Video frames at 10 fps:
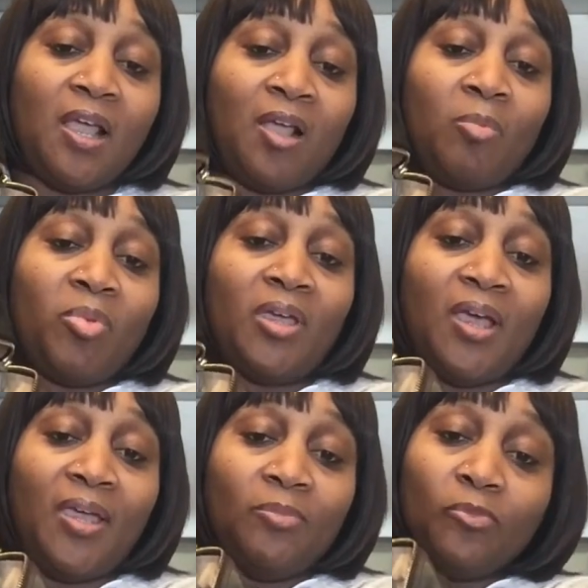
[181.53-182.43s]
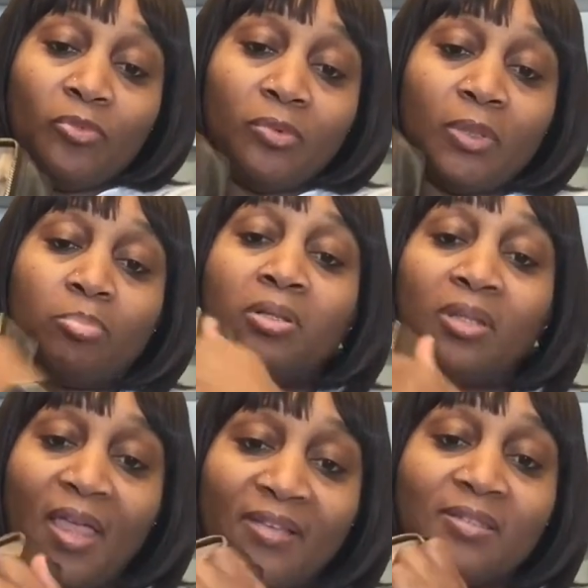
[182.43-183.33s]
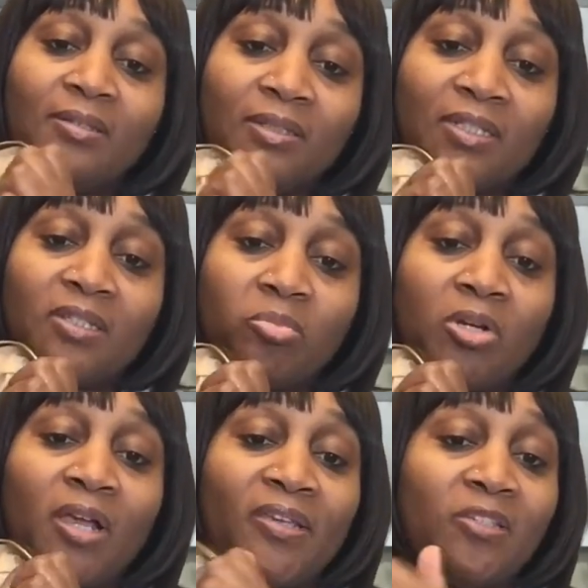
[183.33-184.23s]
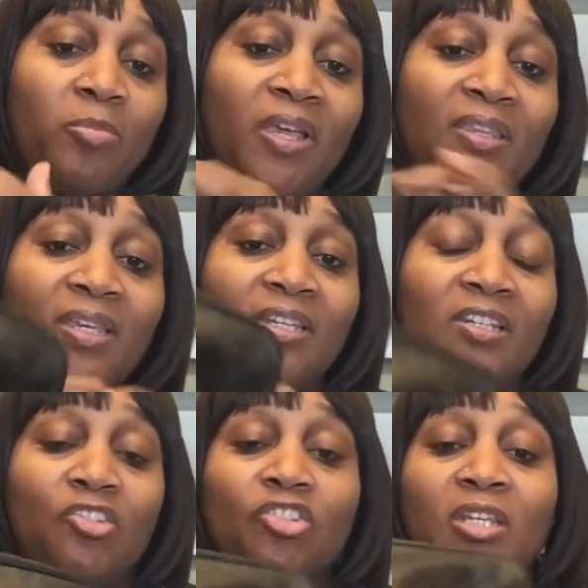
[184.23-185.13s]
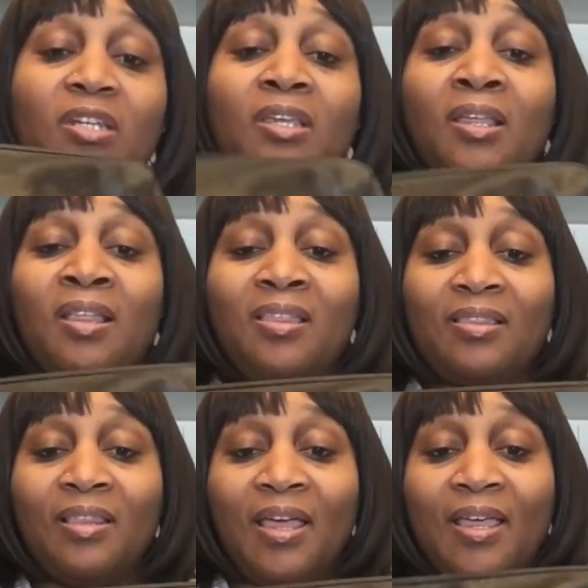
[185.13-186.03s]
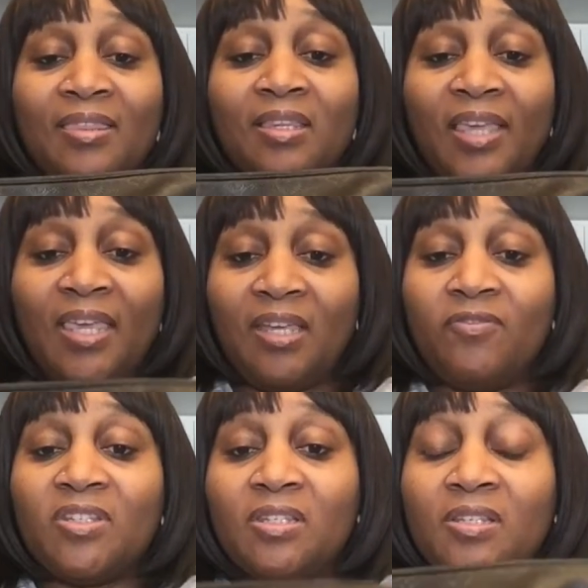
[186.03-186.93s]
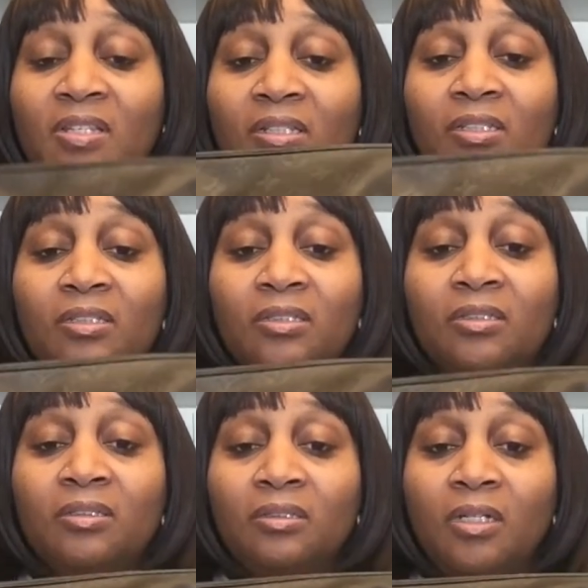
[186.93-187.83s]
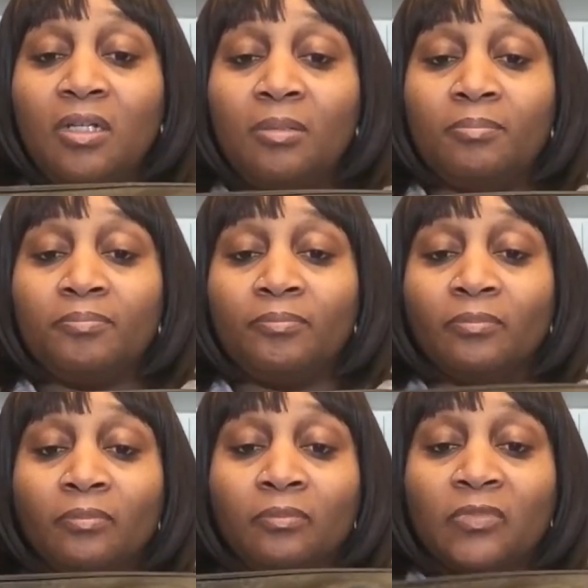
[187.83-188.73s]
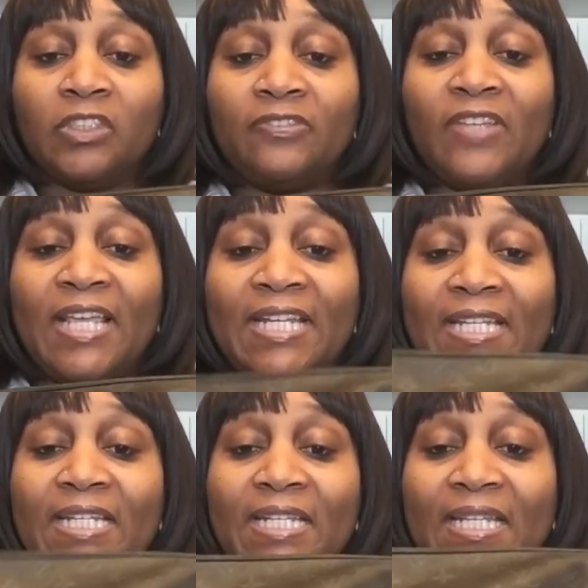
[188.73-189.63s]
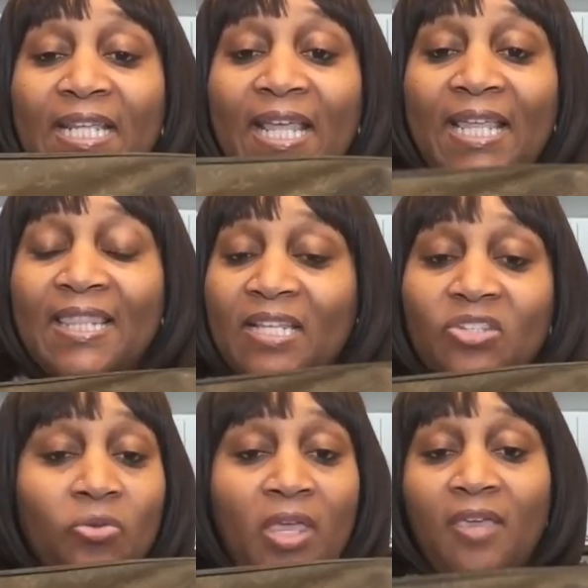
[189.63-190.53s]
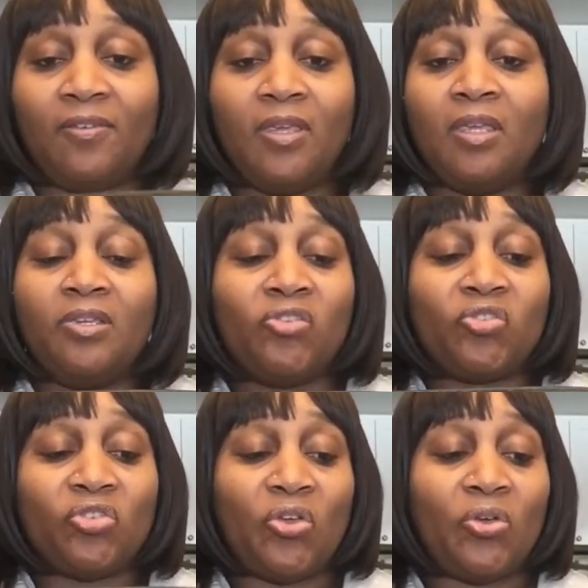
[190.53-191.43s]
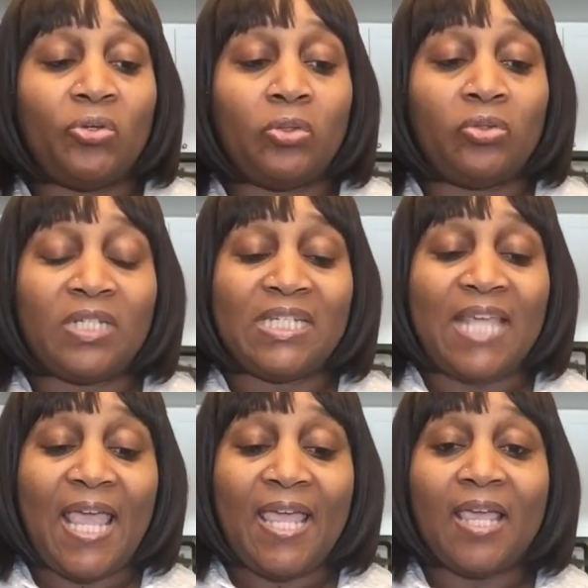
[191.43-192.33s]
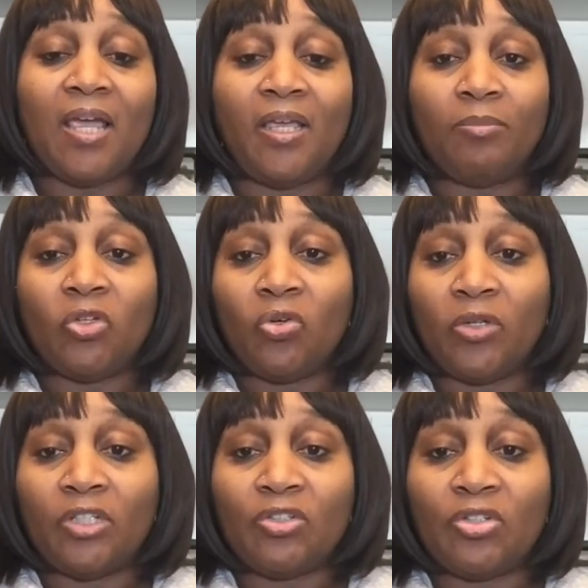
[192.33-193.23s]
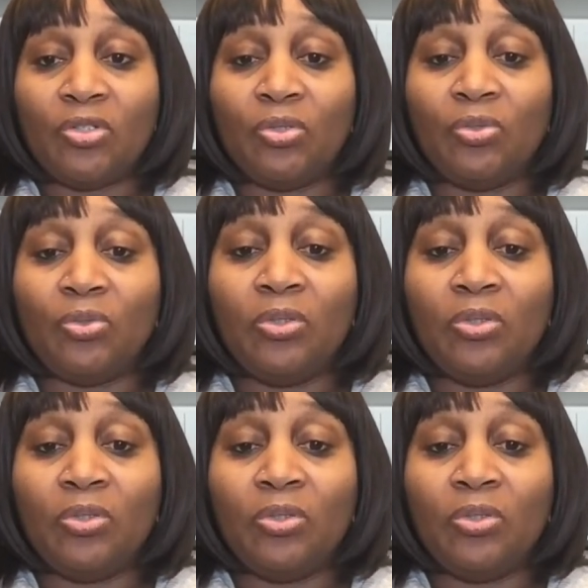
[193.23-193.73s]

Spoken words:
But I'm pleasantly surprised by the condition. The canvas is a little faded, and that's okay. So today I am going to